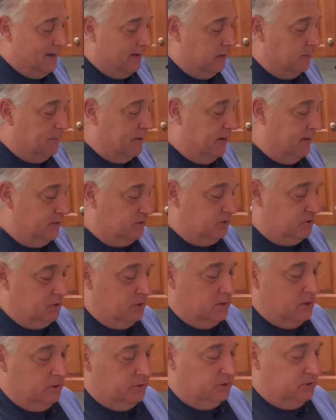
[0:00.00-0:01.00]
any means.
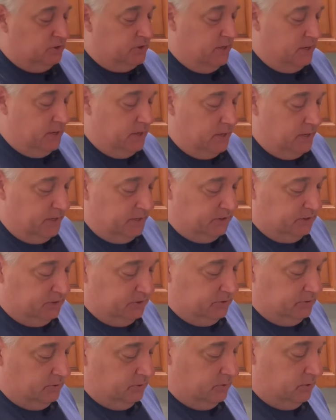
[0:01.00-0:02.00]
Just get a
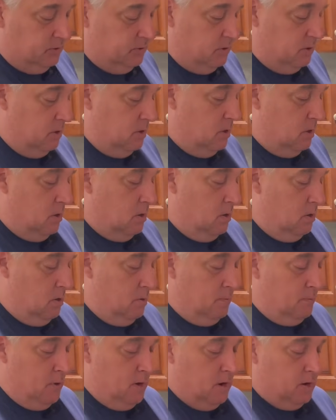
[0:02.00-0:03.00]
nice
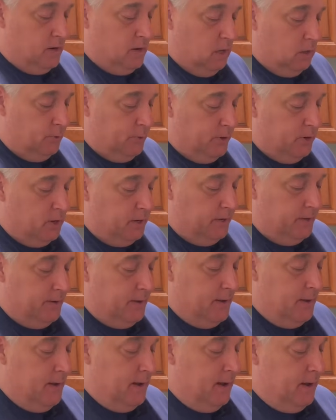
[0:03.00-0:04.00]
brown coloring on it.
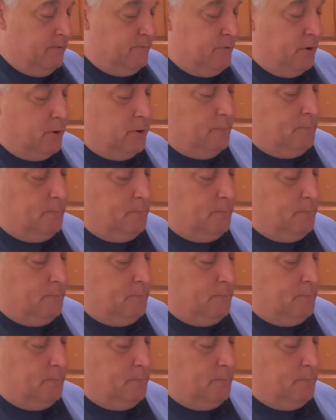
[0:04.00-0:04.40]
And very